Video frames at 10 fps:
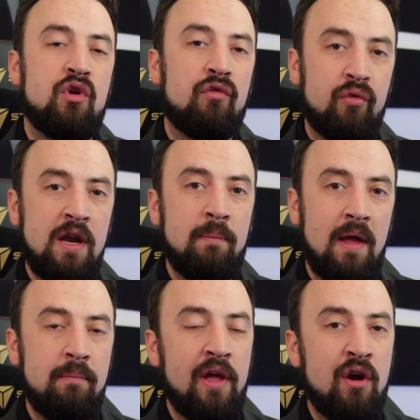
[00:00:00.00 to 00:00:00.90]
If you're a
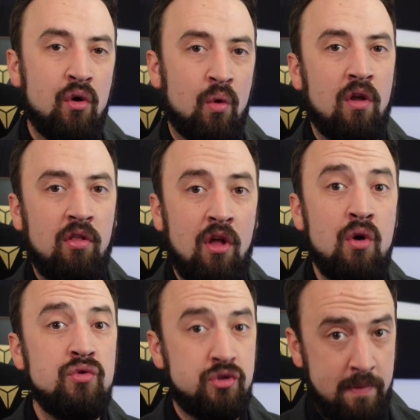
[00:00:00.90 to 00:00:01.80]
free-to-play player or a
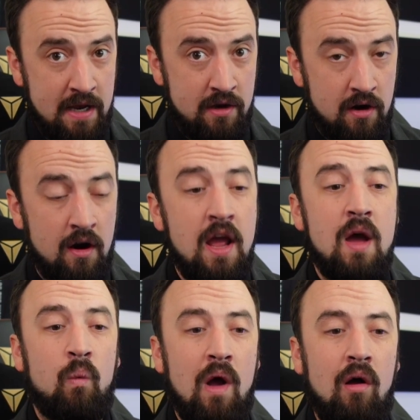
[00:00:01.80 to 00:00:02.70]
low spender,
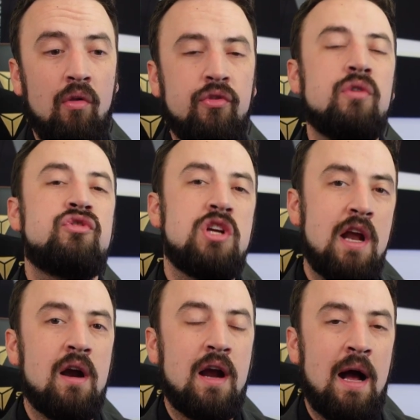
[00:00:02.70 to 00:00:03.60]
well, those
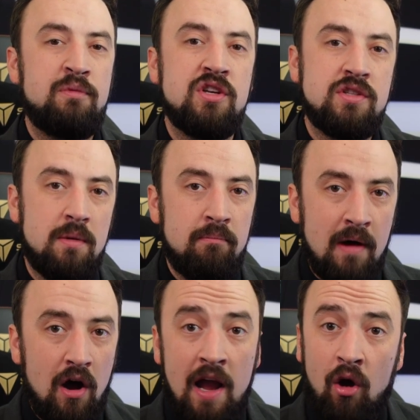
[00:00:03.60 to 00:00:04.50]
generic options,
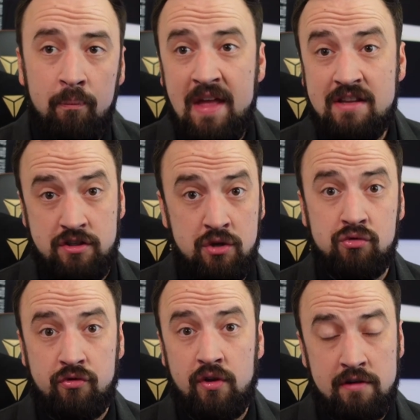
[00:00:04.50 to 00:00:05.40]
I hope that's
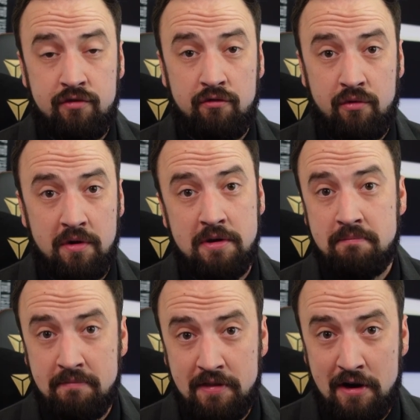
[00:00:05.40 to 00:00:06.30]
useful info for
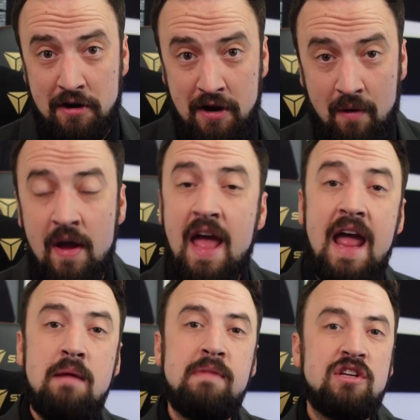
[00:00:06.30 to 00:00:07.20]
you. There you go.
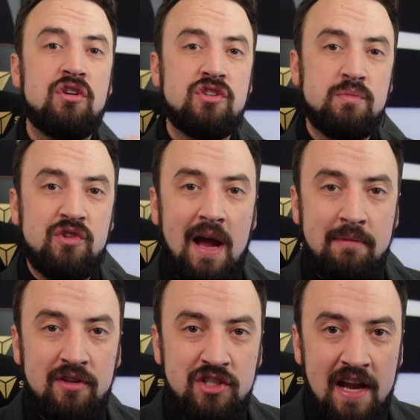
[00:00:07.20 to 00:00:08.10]
Hey, make sure to
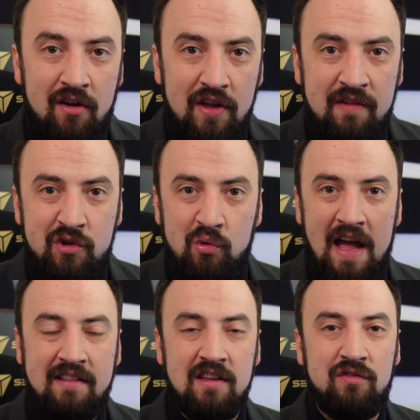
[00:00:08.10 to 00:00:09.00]
subscribe to the channel if you
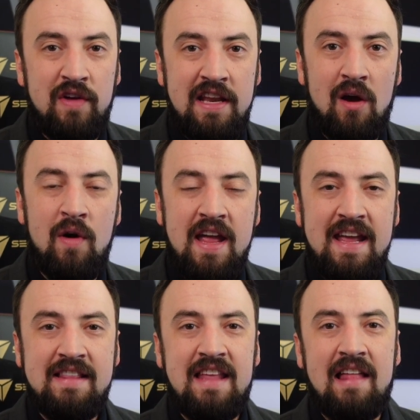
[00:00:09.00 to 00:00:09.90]
like this video.
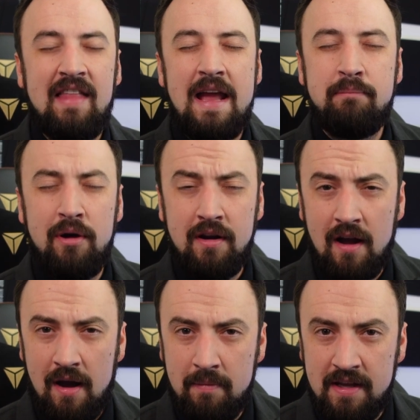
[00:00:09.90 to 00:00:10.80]
Hit that like, put
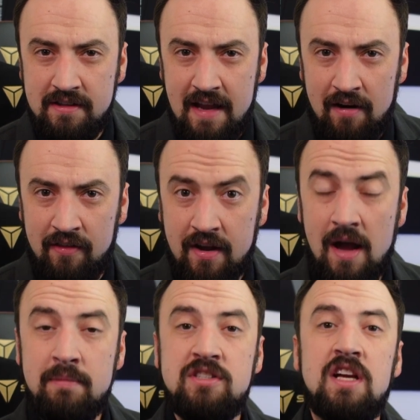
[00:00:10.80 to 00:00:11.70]
a comment down in the
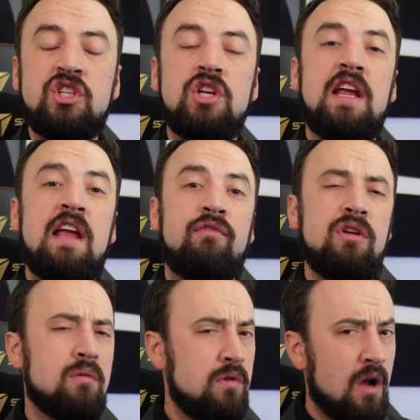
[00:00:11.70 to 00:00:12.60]
comment section
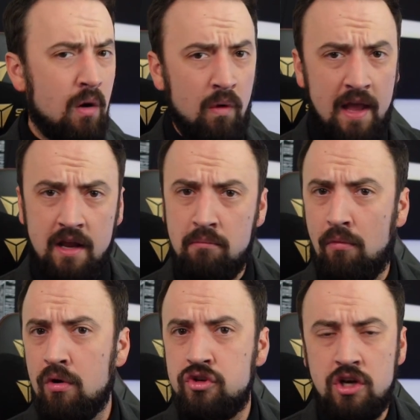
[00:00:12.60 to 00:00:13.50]
if you know like a
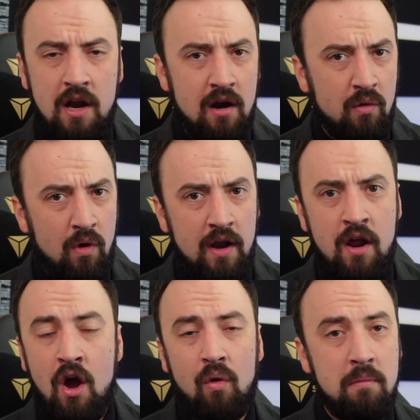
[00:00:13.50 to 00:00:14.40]
more generic
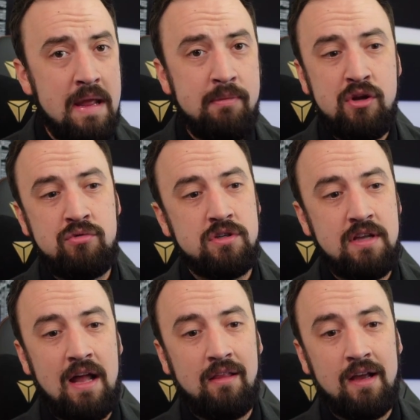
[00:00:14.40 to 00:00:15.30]
one, or maybe you
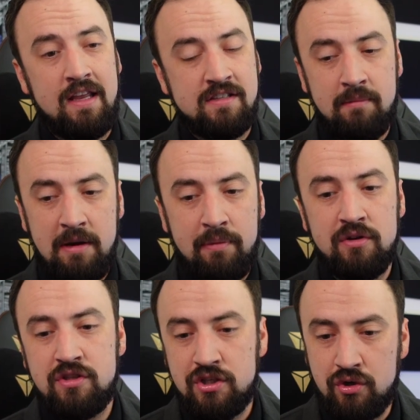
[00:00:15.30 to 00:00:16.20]
just got lucky. Somebody
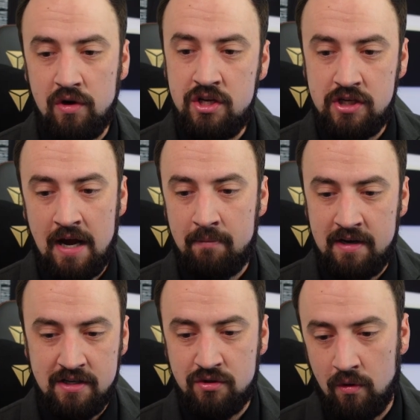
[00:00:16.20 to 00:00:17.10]
posted a screenshot in
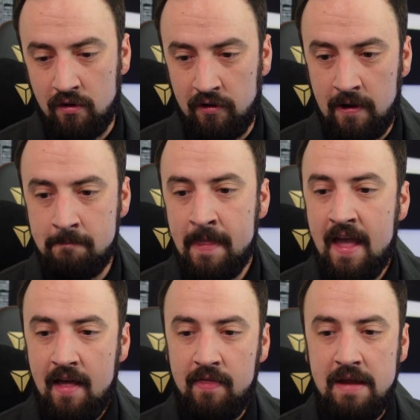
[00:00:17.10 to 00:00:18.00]
my Discord earlier.
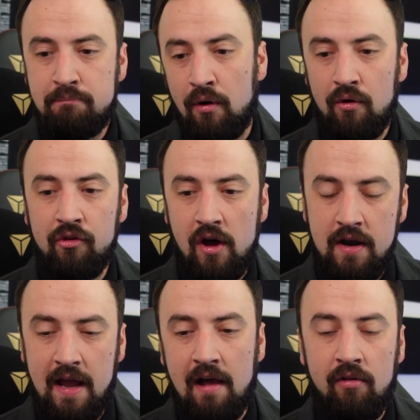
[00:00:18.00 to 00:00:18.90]
They pulled
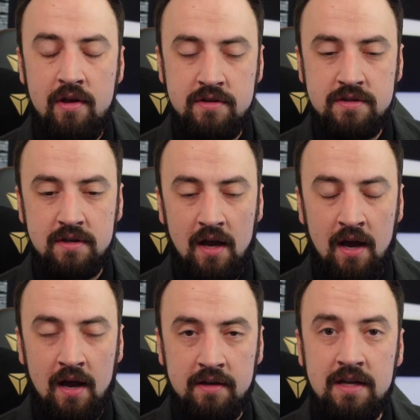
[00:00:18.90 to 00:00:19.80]
on Ellen's
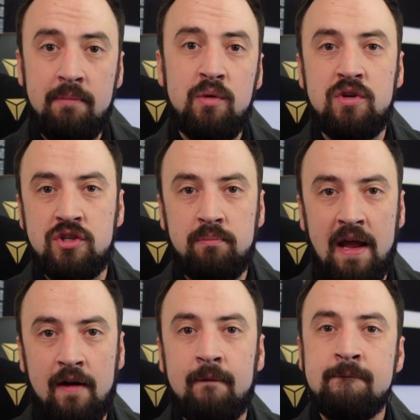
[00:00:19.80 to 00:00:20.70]
W engine
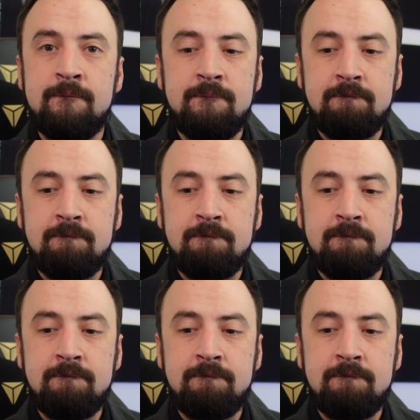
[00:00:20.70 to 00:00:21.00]
banner.